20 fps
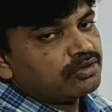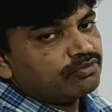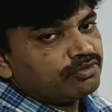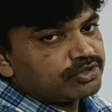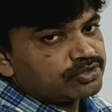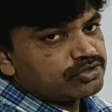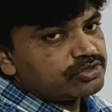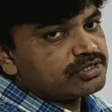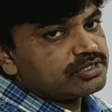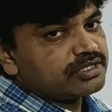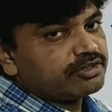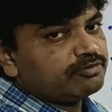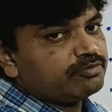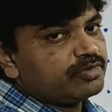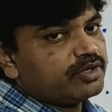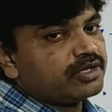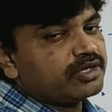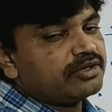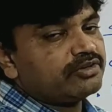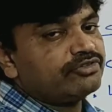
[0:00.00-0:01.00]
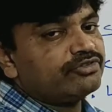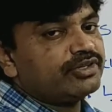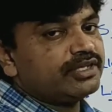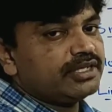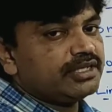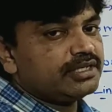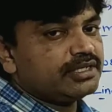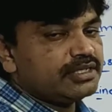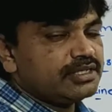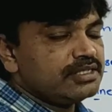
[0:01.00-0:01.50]
What, students? F bar of
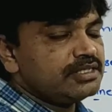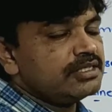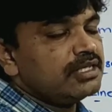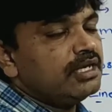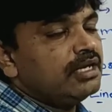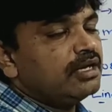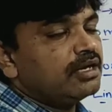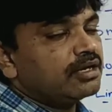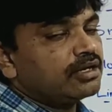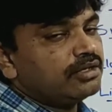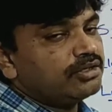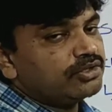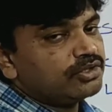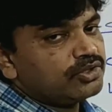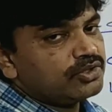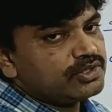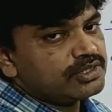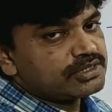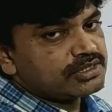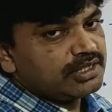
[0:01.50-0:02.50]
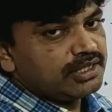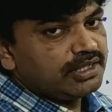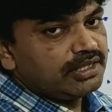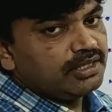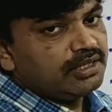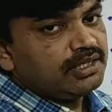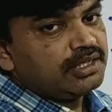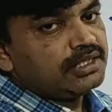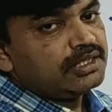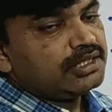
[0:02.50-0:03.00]
t is
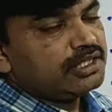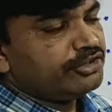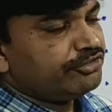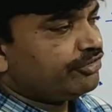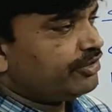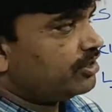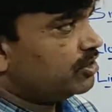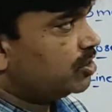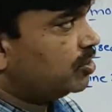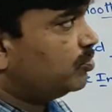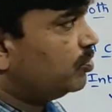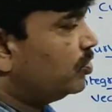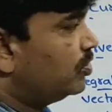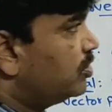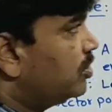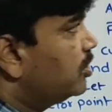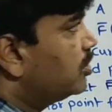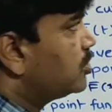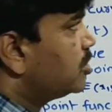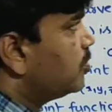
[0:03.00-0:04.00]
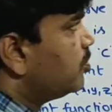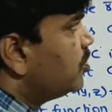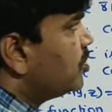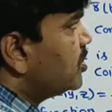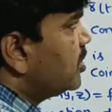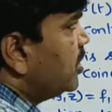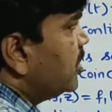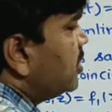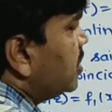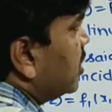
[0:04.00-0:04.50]
continuously differentiable.
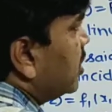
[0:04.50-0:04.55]
Suppose there is